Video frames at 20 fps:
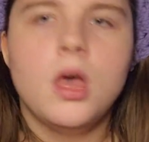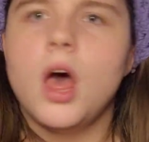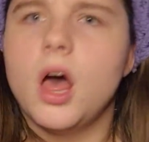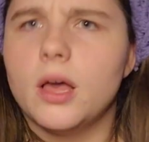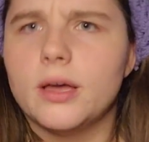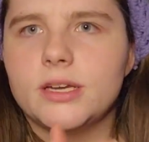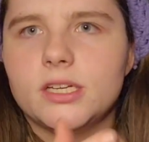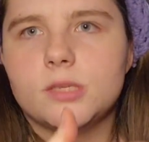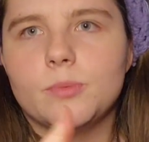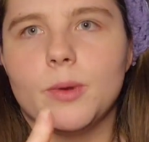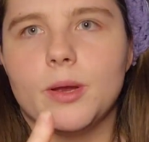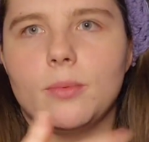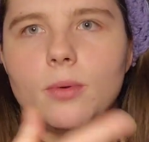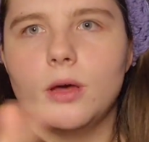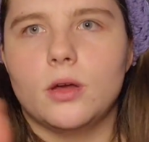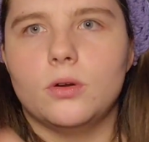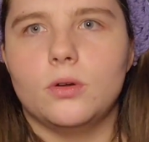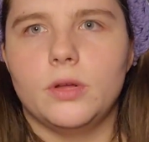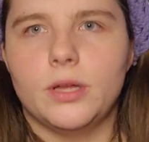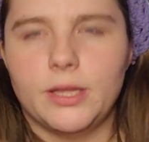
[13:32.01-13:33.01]
I'll get a spray
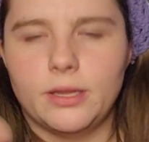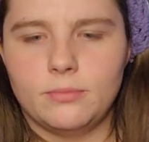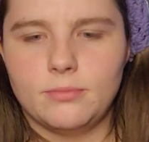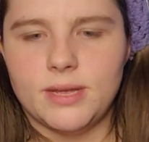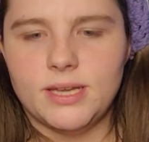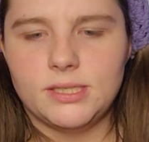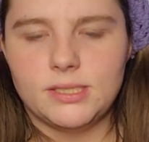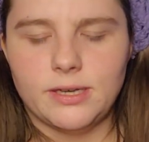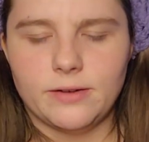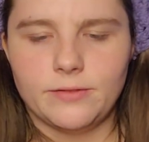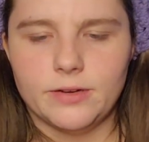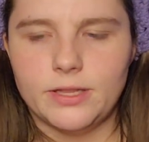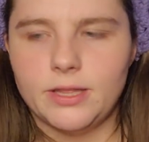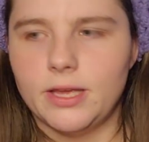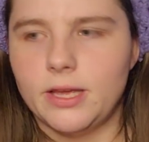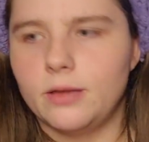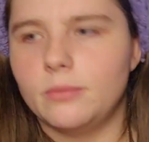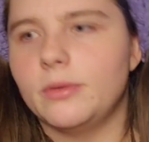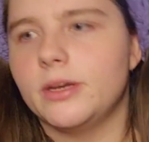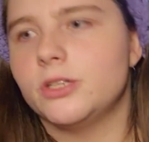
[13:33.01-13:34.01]
bottle and mist
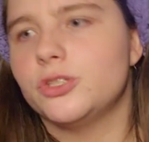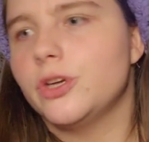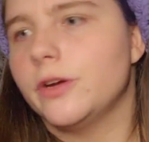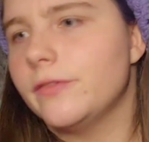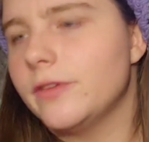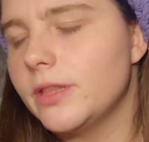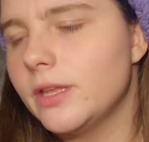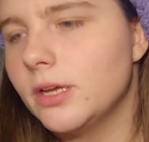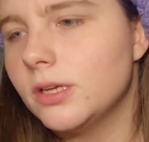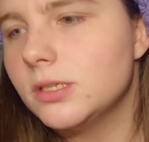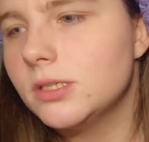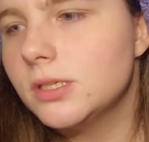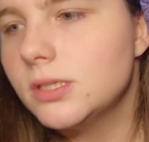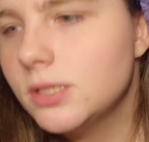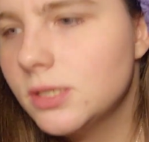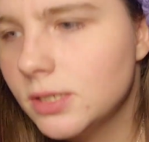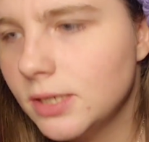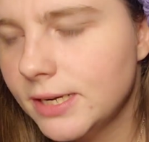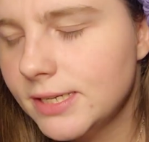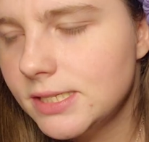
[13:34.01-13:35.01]
everything and make sure everything's
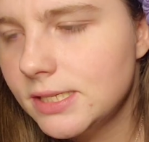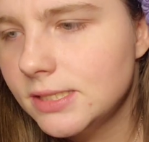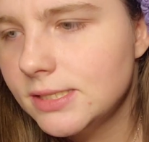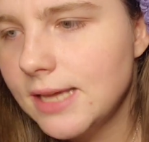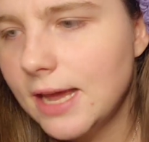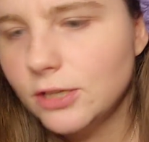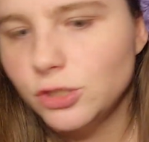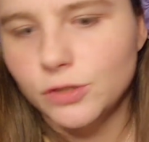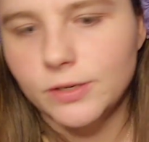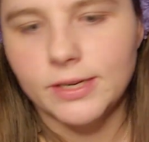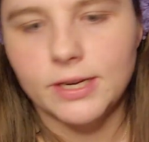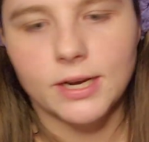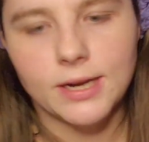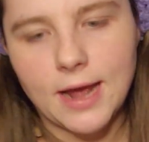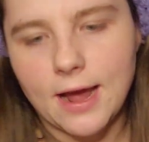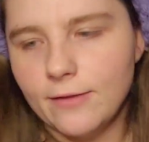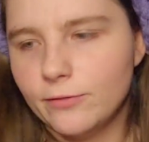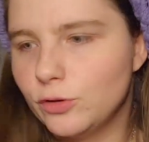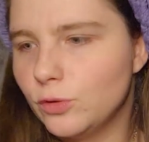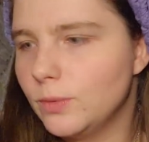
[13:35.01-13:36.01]
nice and saturated
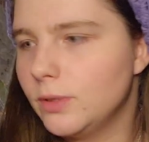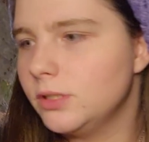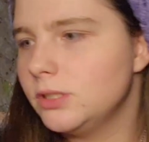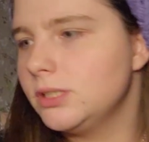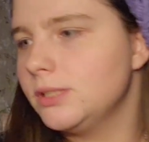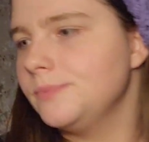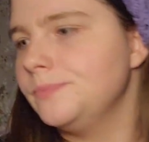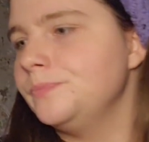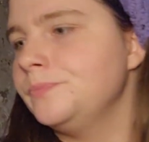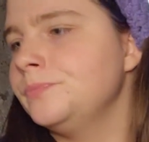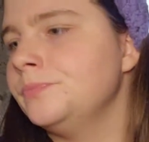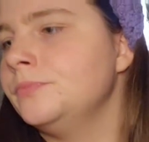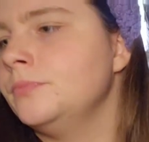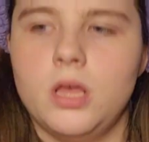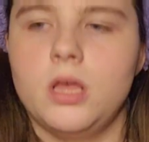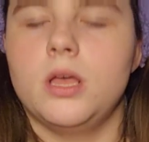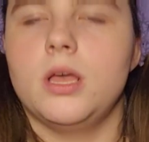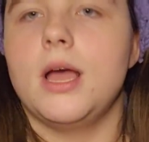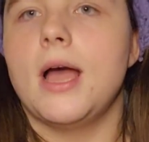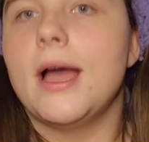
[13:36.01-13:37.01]
afterwards.
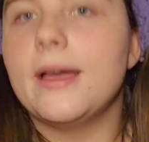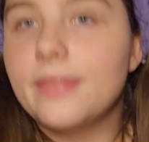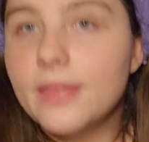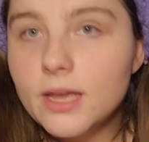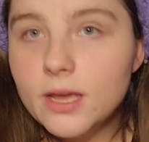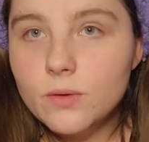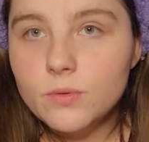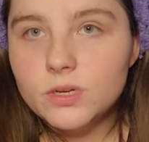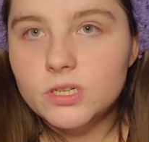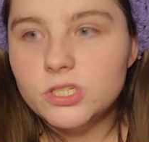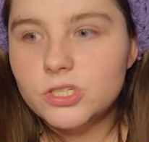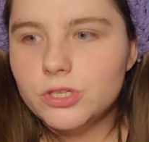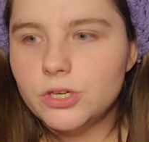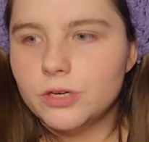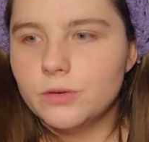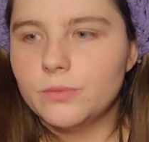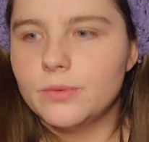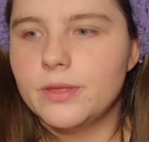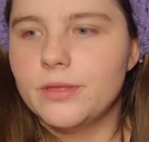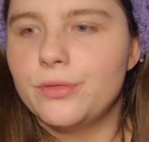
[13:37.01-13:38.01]
I think I'm going to
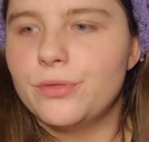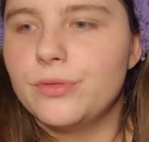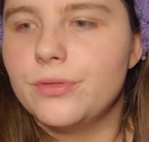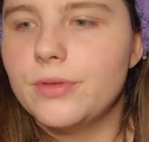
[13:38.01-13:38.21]
start with